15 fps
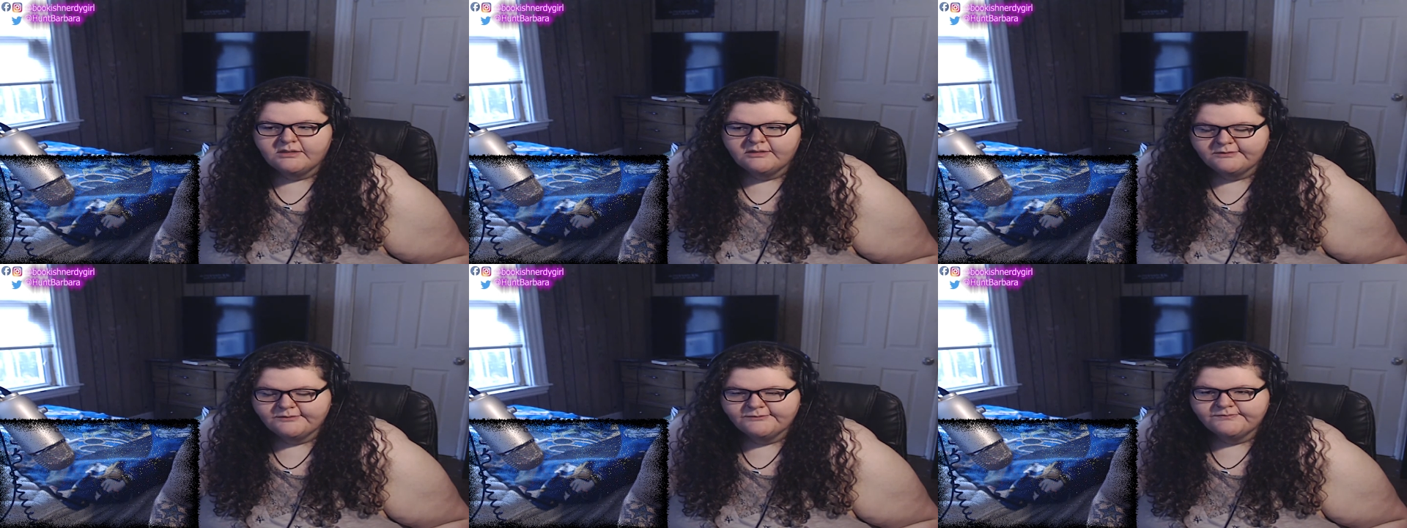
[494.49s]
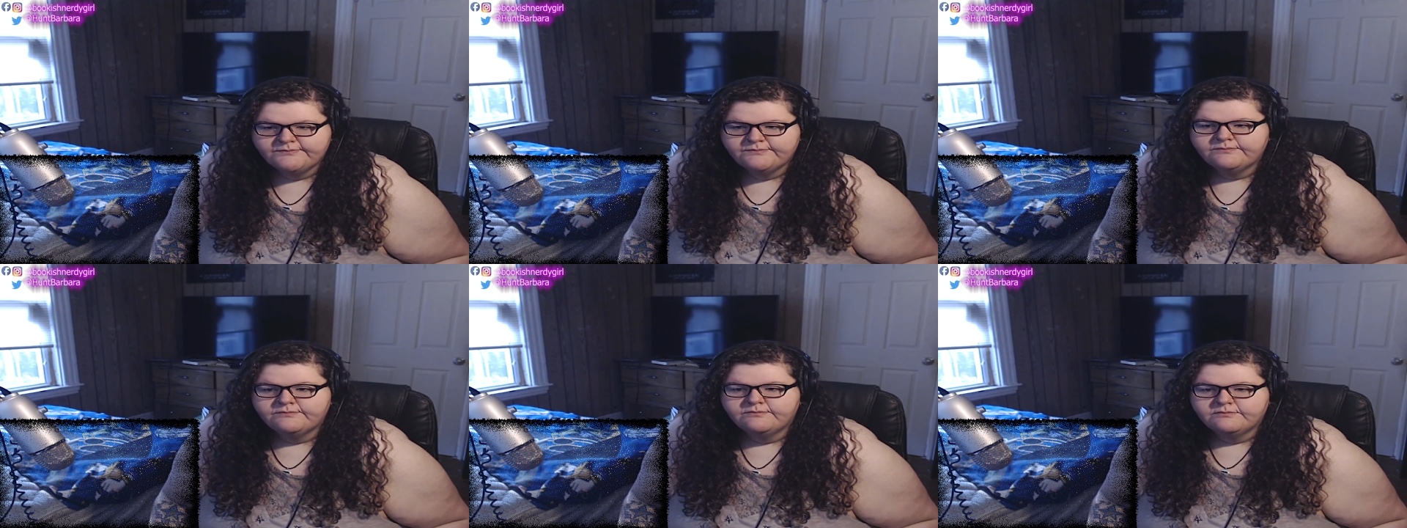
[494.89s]

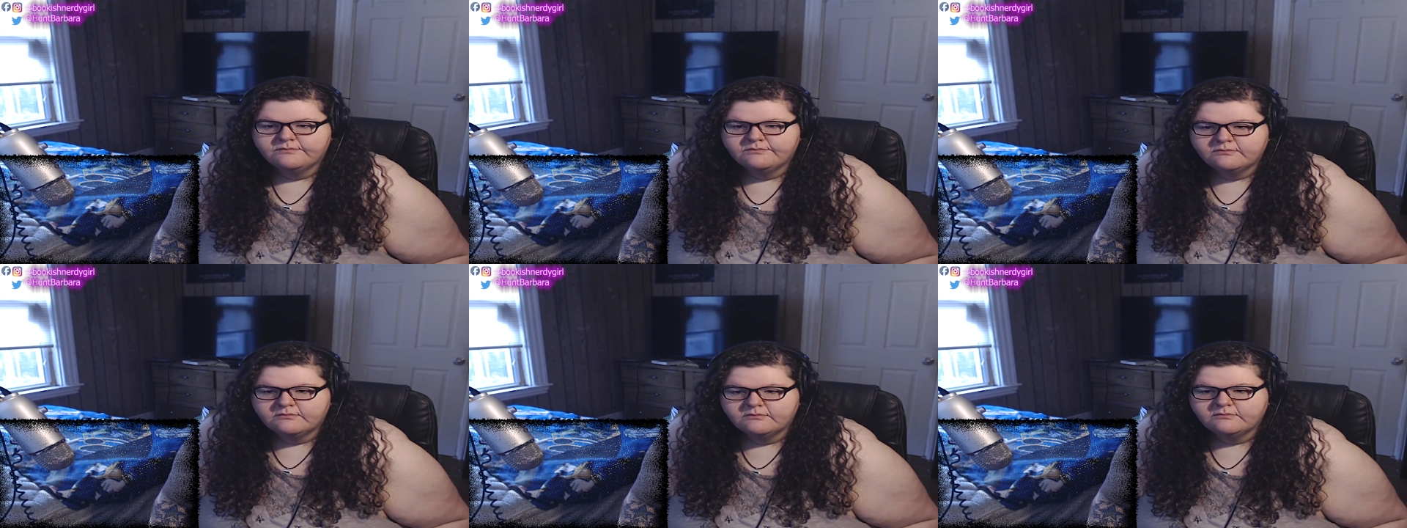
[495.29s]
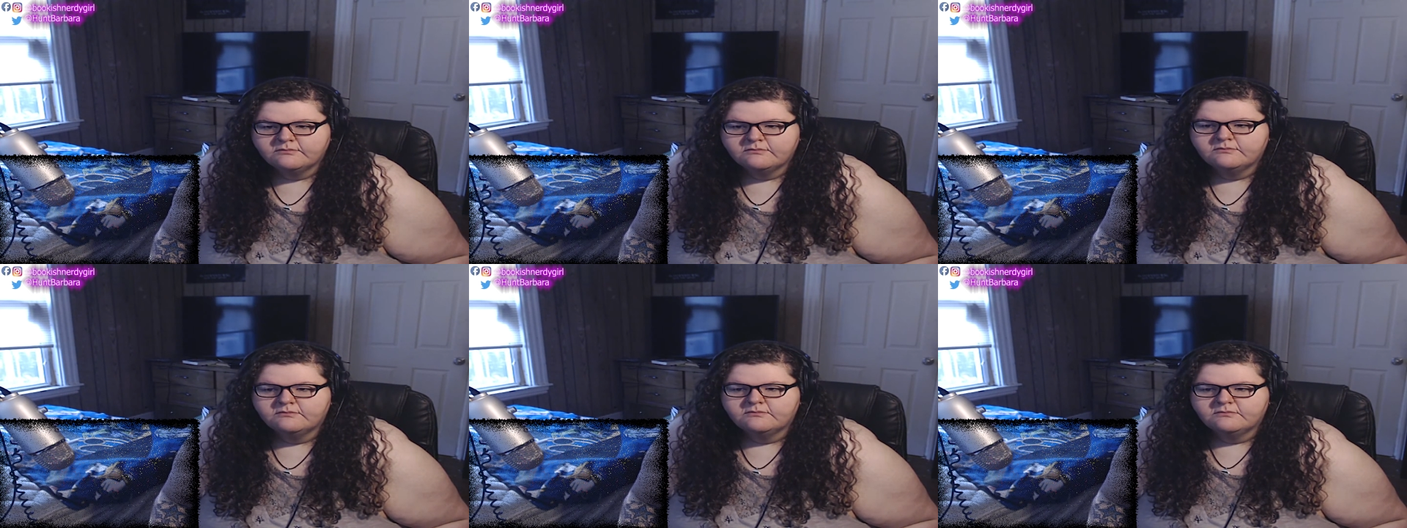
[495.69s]

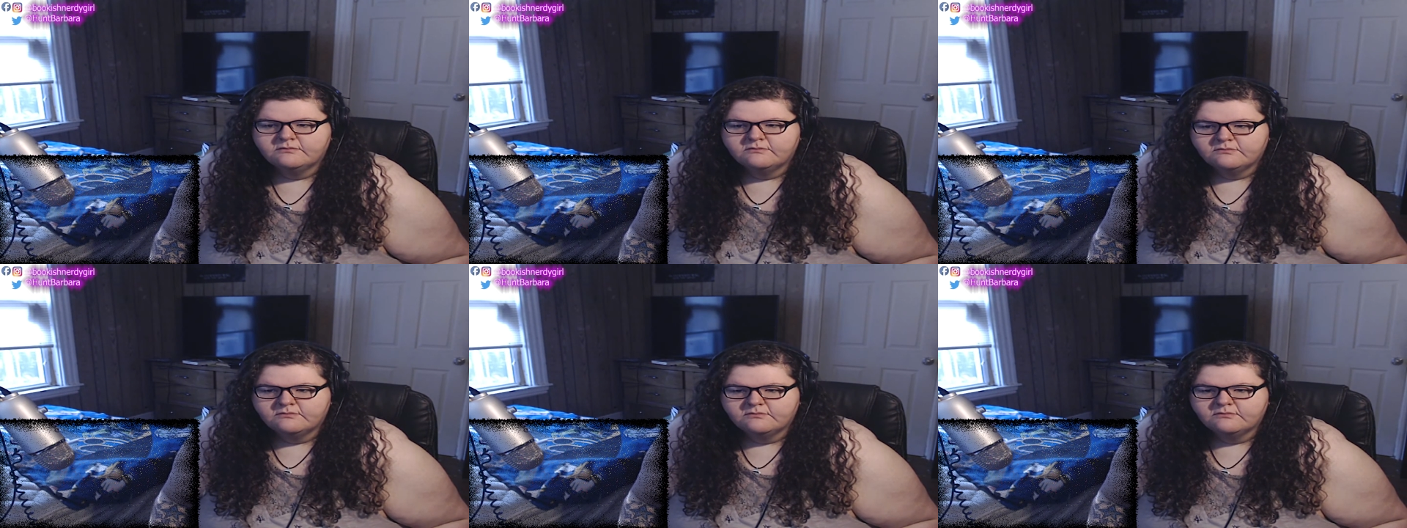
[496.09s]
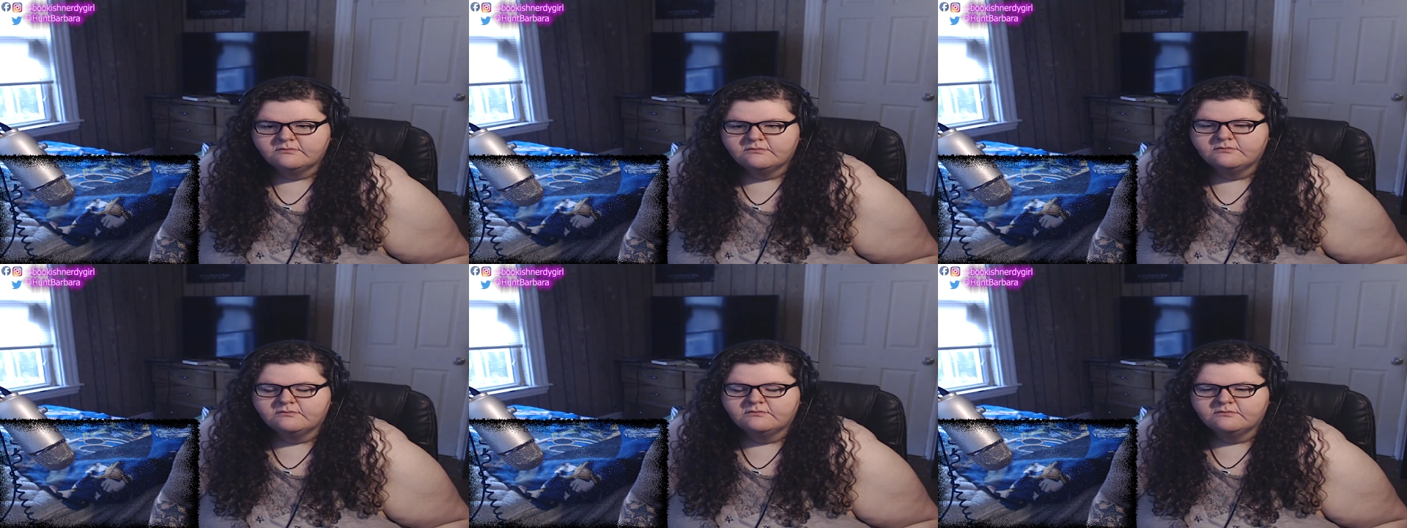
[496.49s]

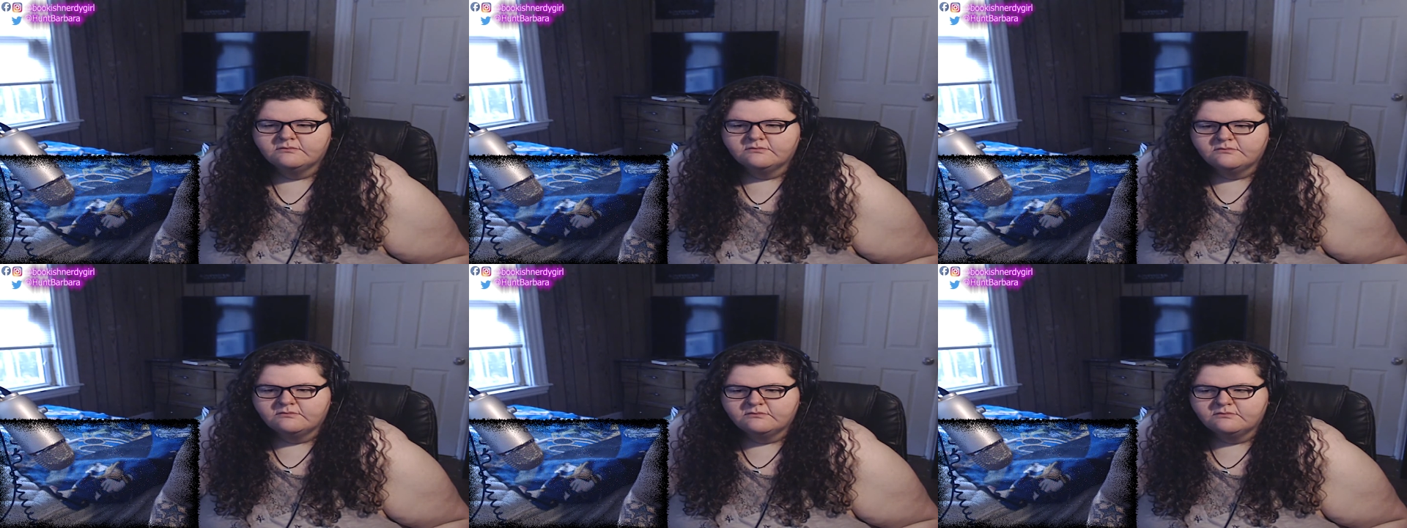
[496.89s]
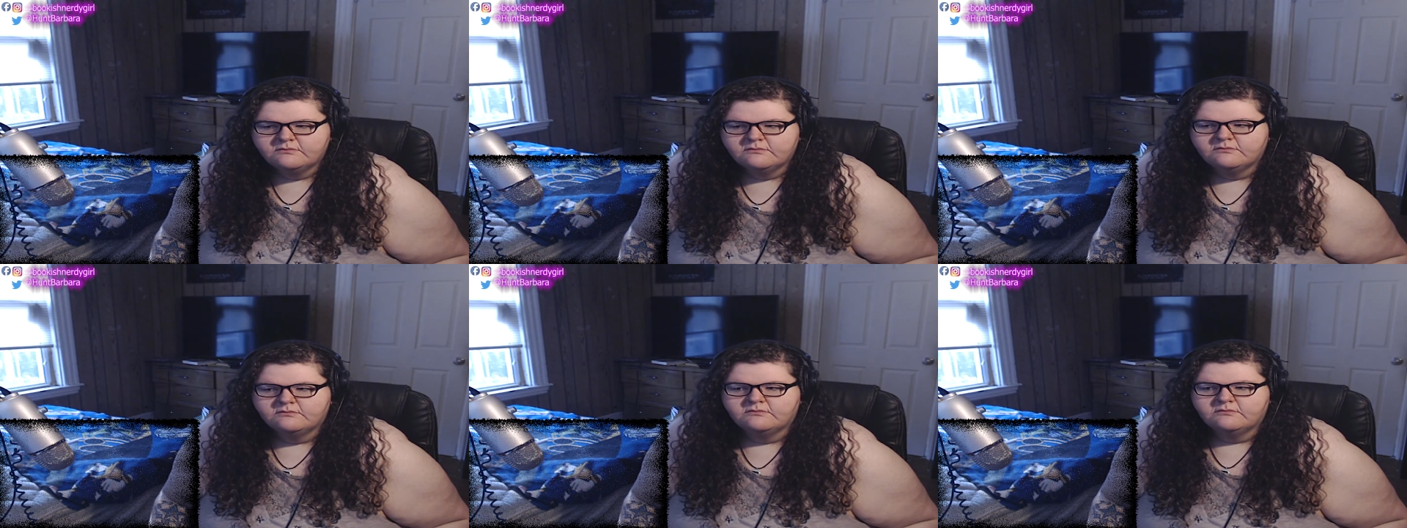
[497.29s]

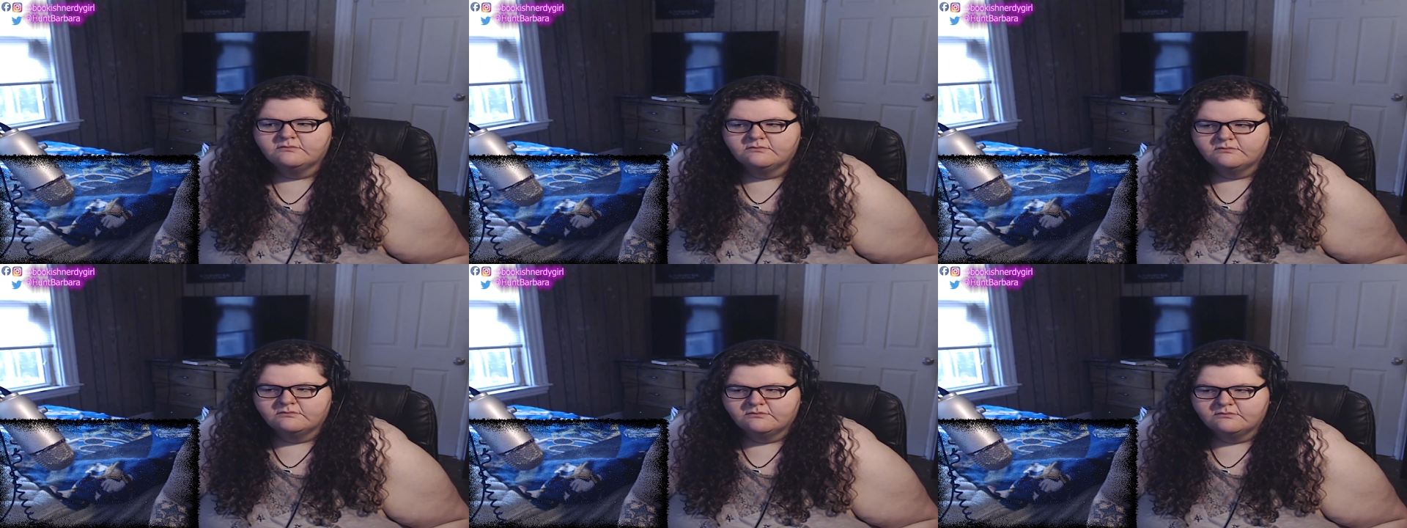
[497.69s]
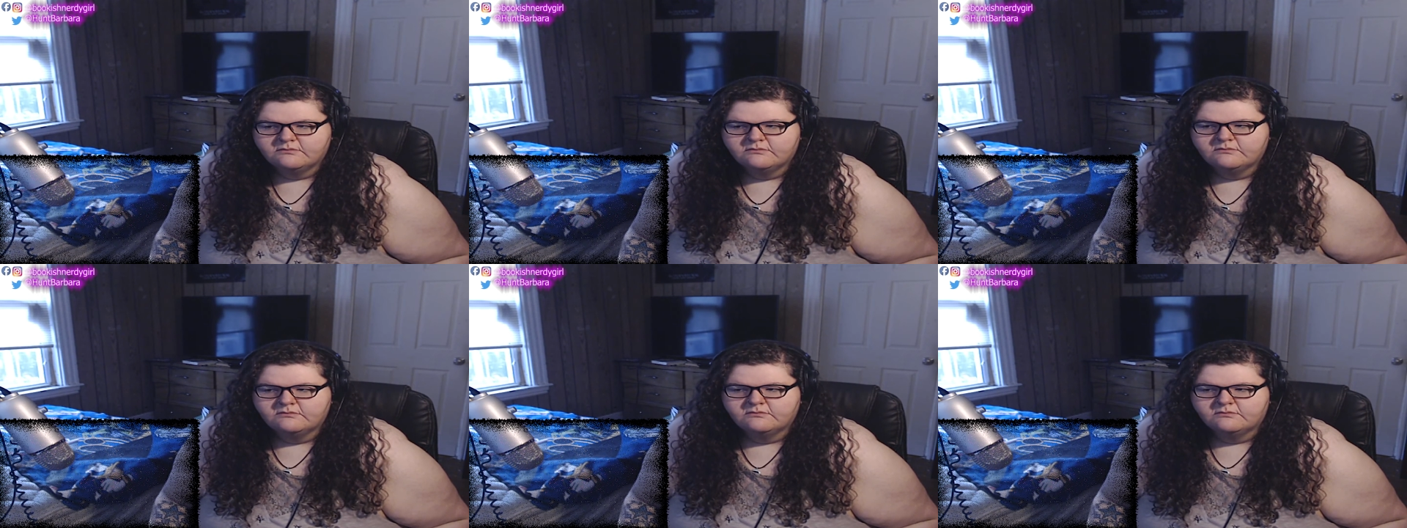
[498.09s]

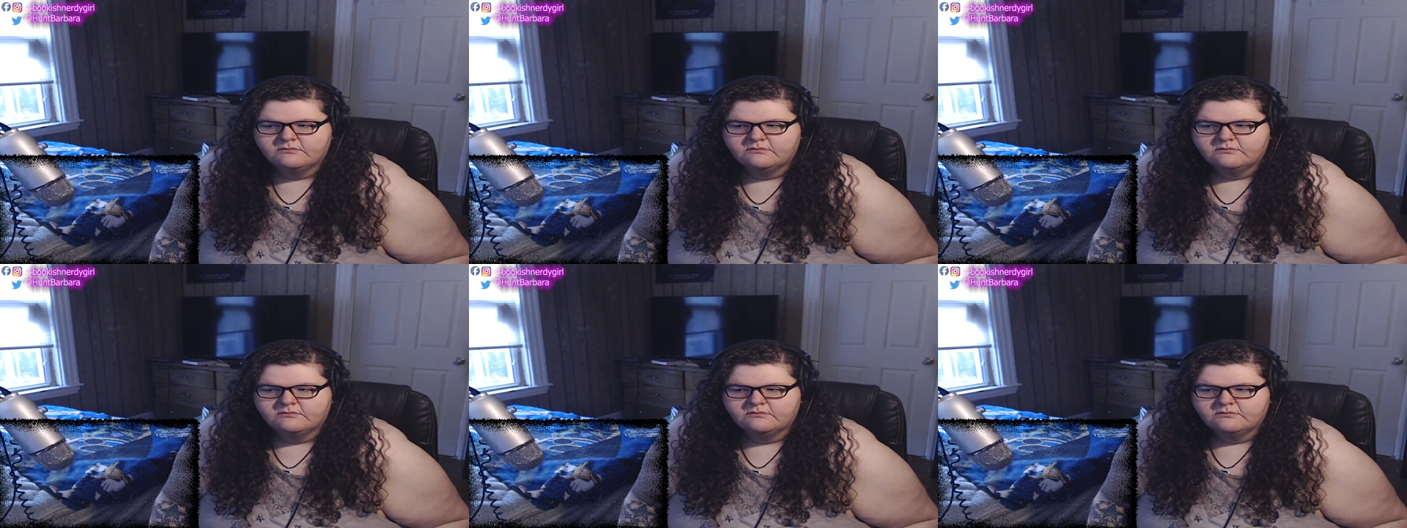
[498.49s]
No one is speaking in this clip.